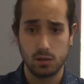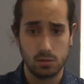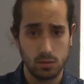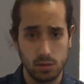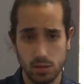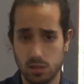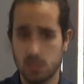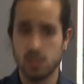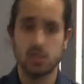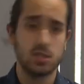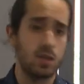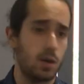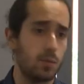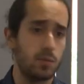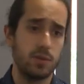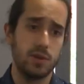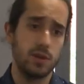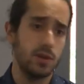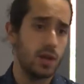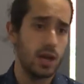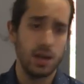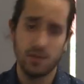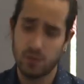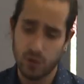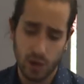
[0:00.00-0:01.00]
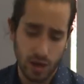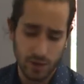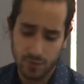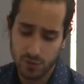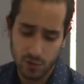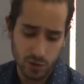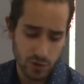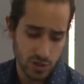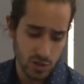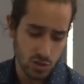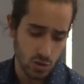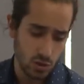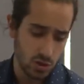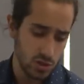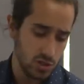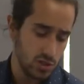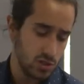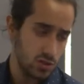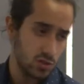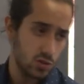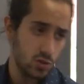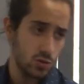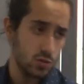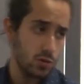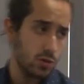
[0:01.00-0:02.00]
This is something that if you have the resources
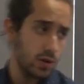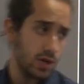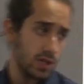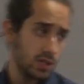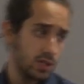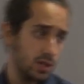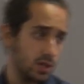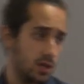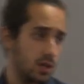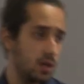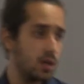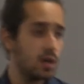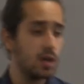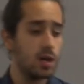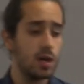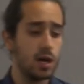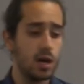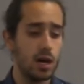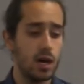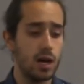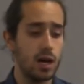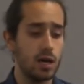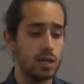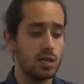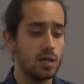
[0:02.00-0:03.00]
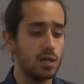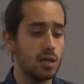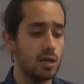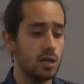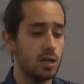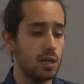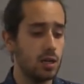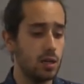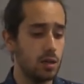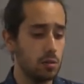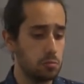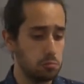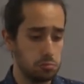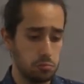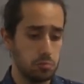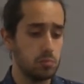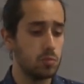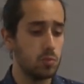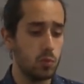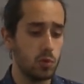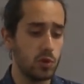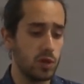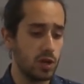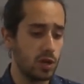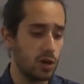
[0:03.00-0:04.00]
to do, I I
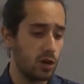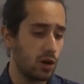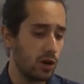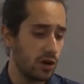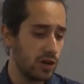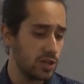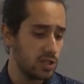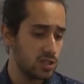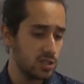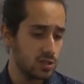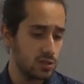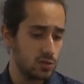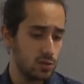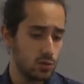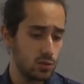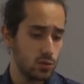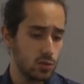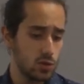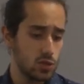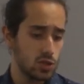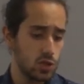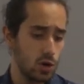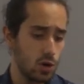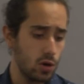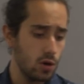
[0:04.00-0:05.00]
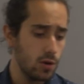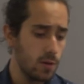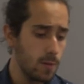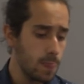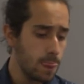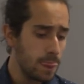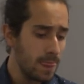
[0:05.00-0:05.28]
would encourage you to do so.